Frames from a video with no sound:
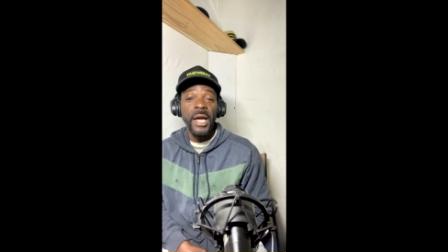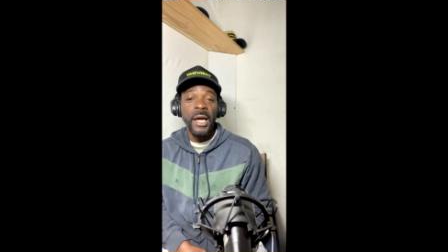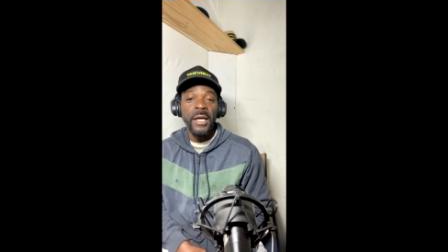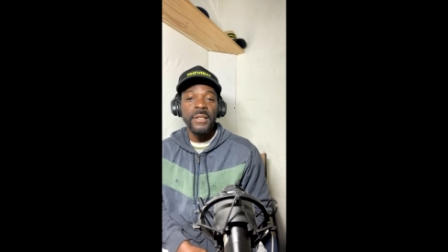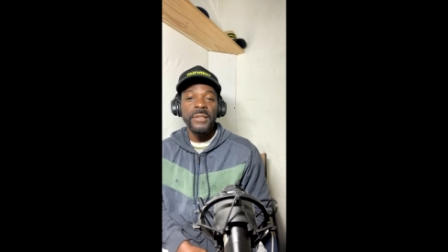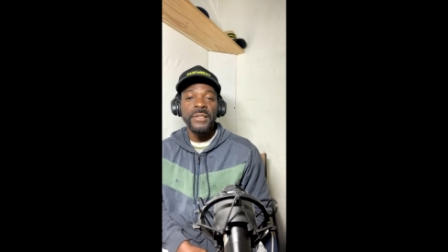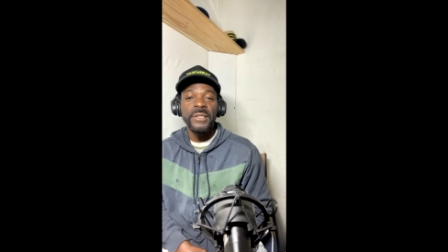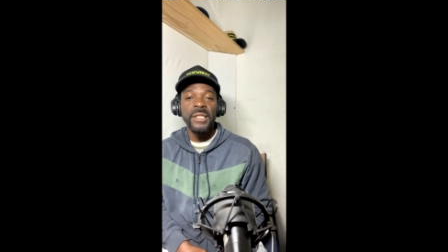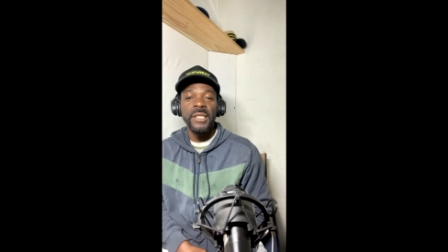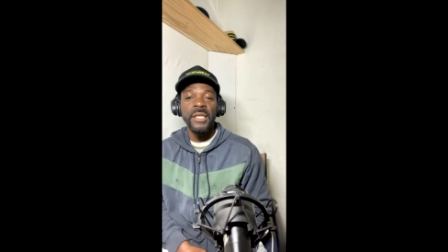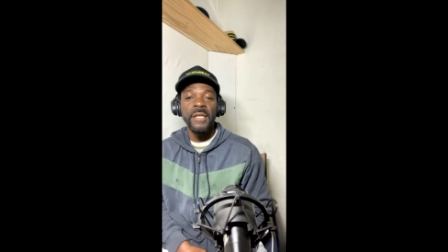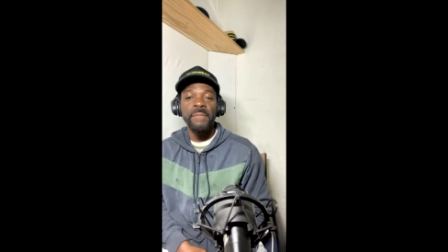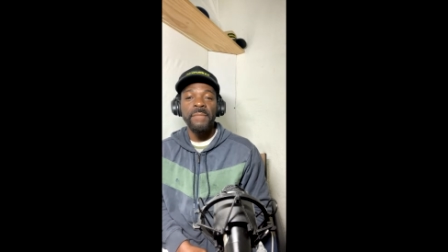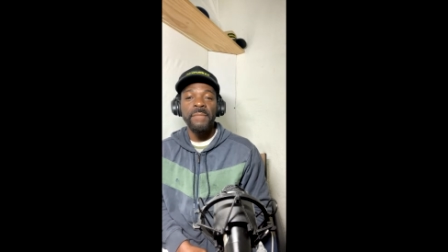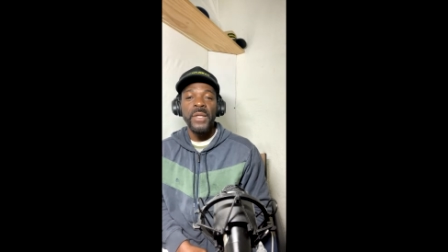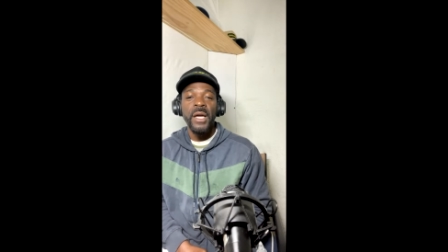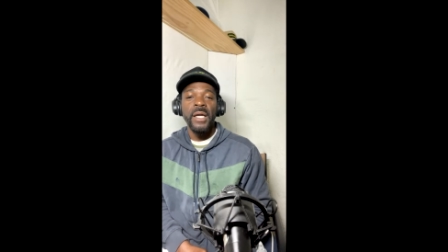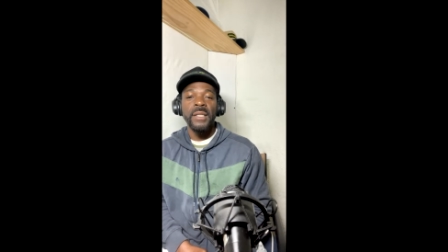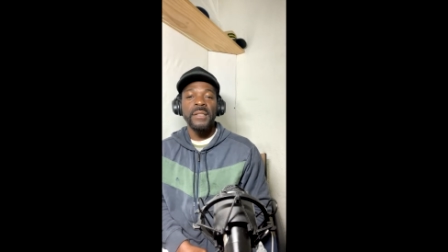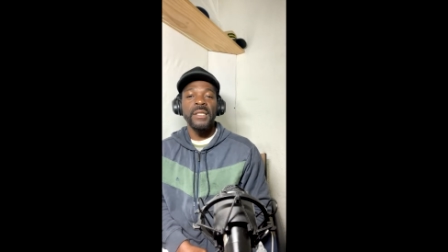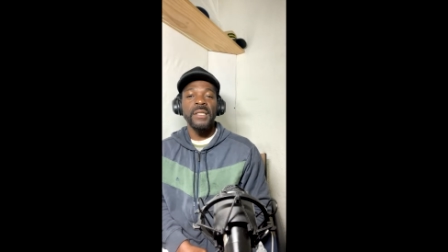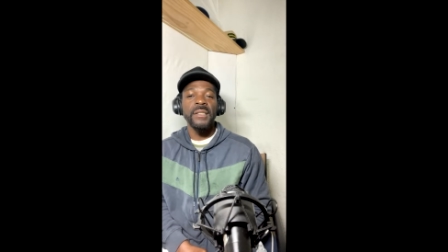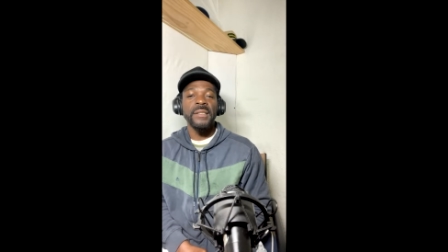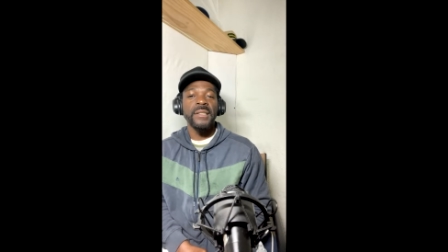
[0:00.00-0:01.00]
see,
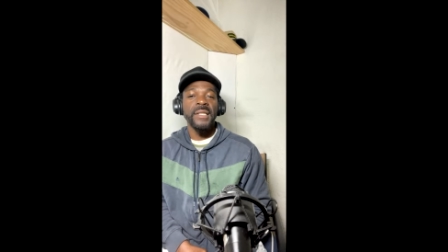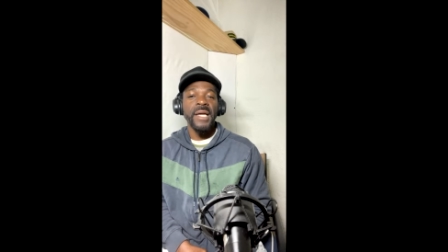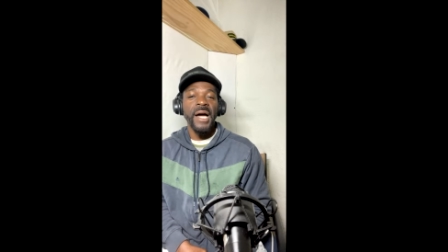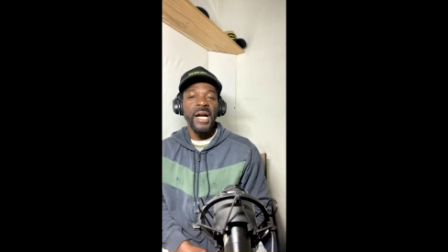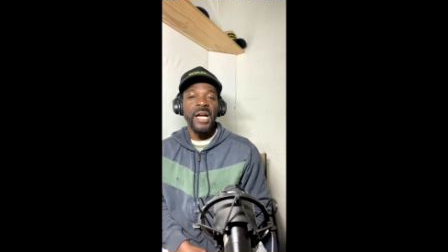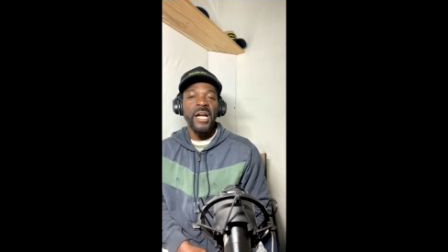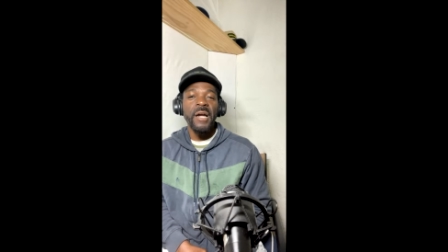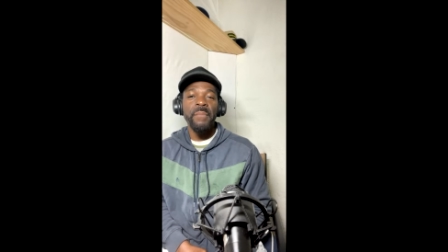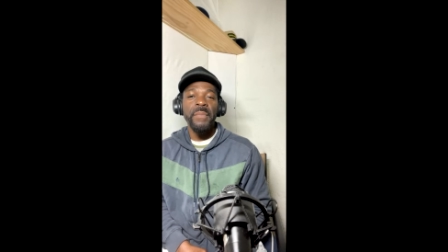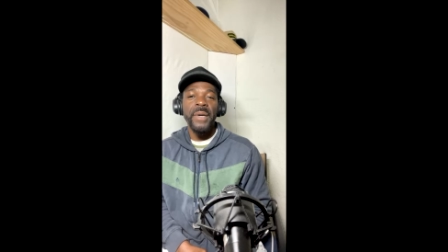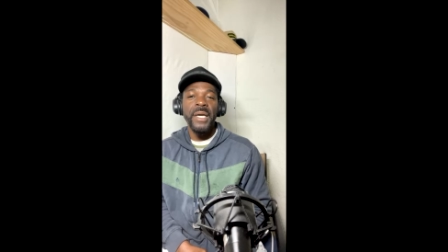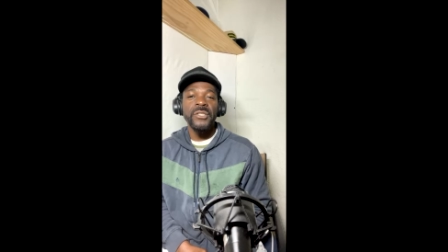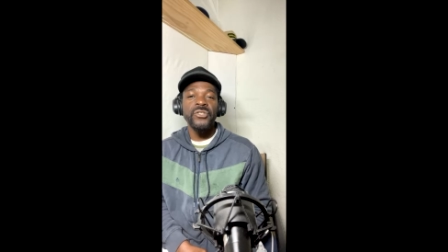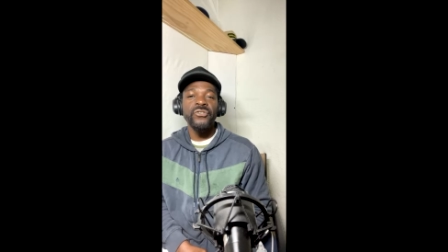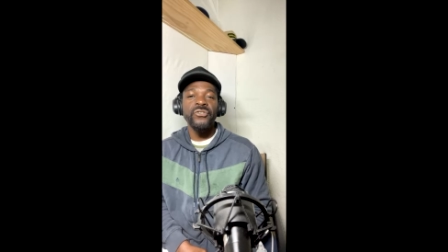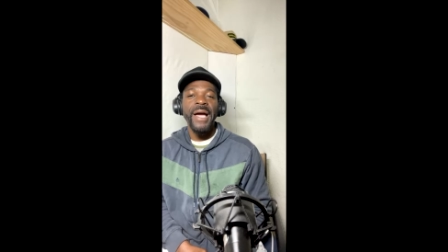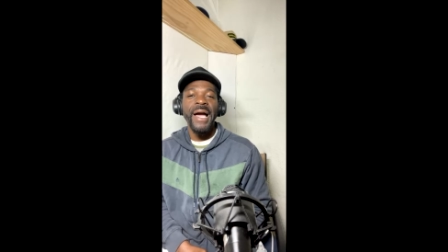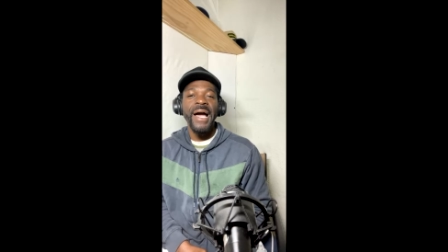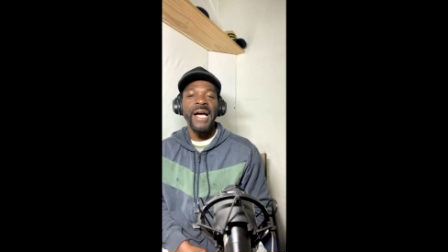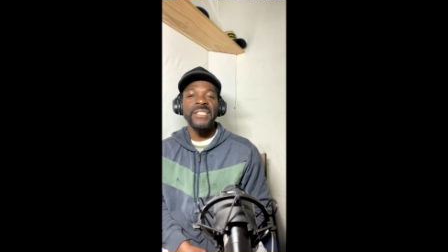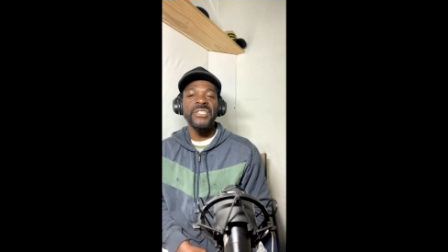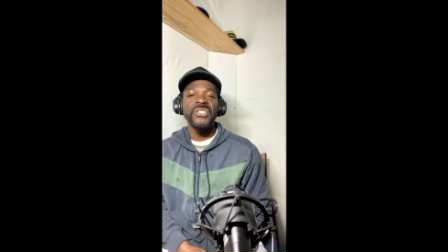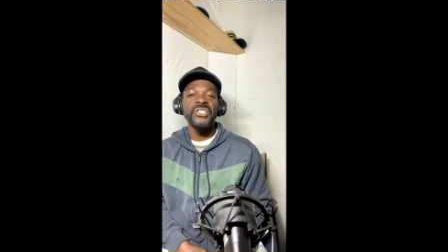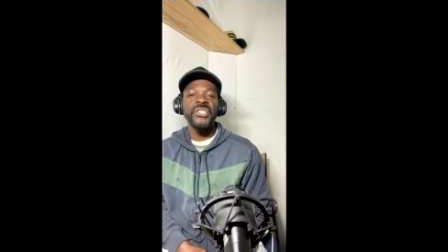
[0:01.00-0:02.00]
the documentary
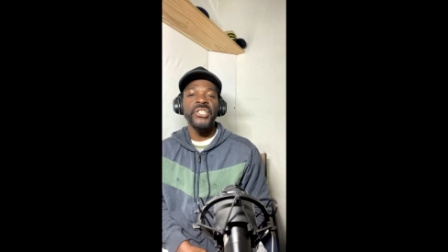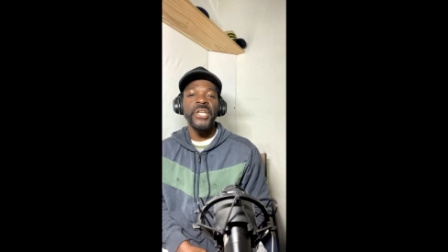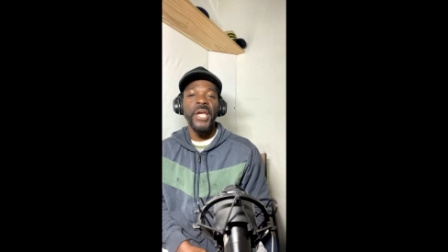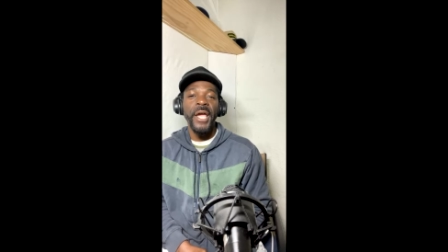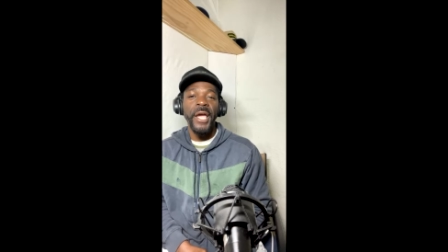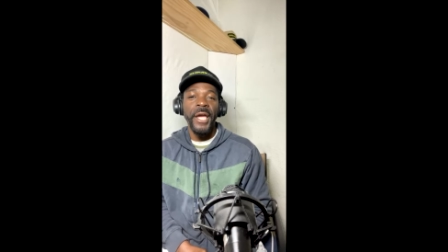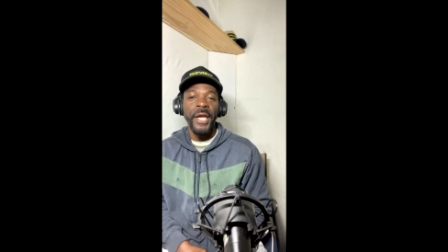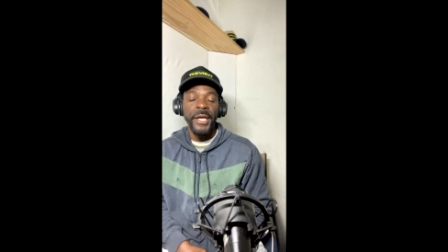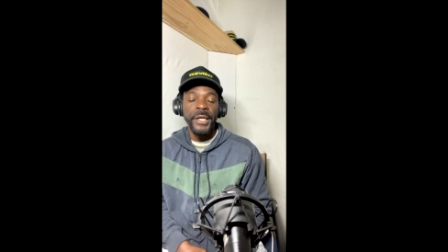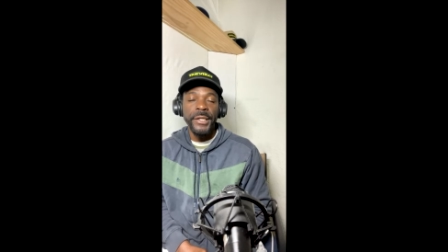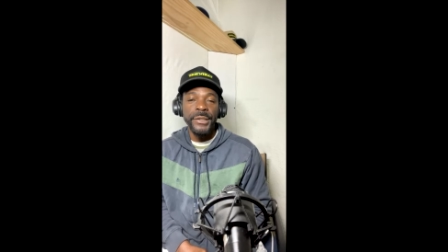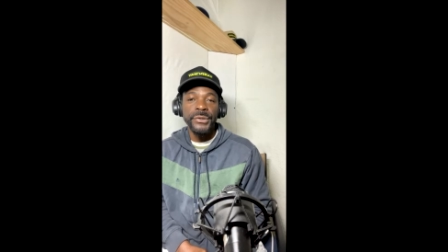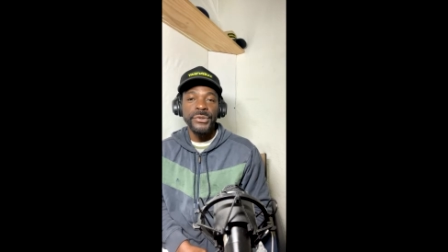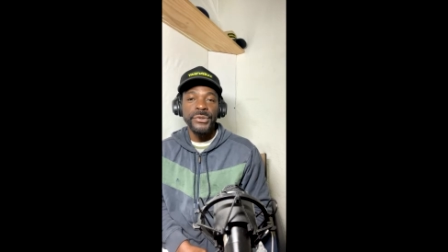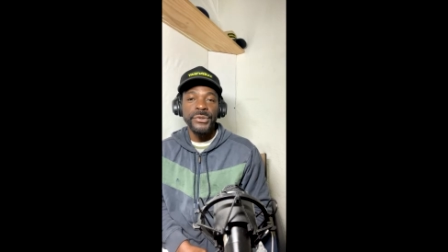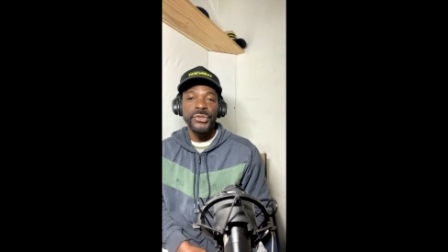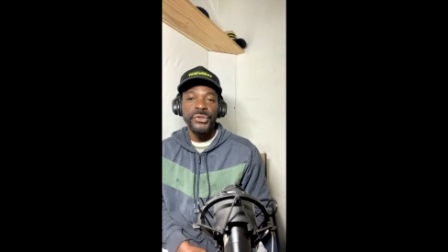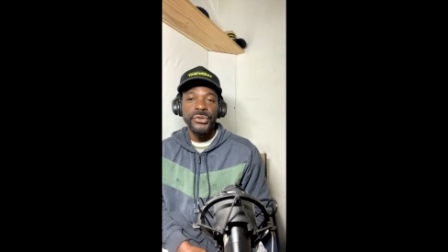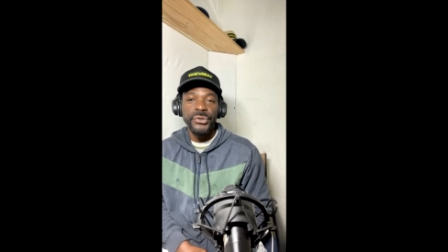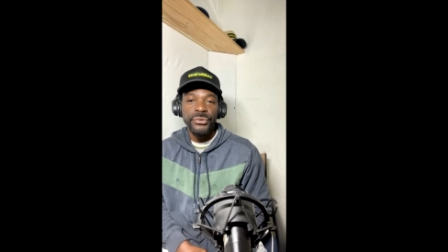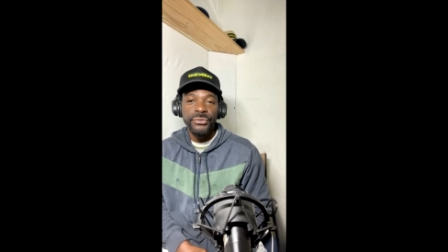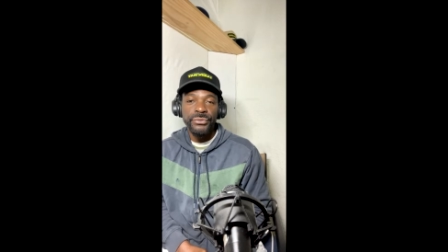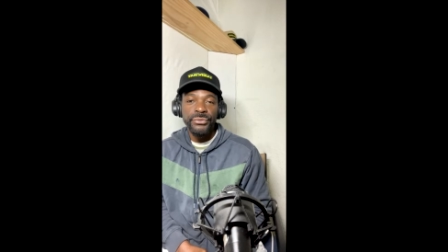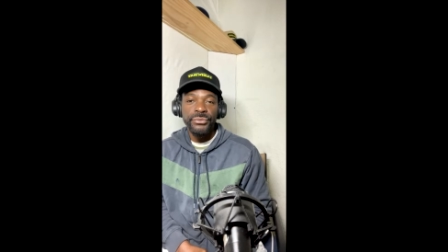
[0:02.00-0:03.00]
had changed.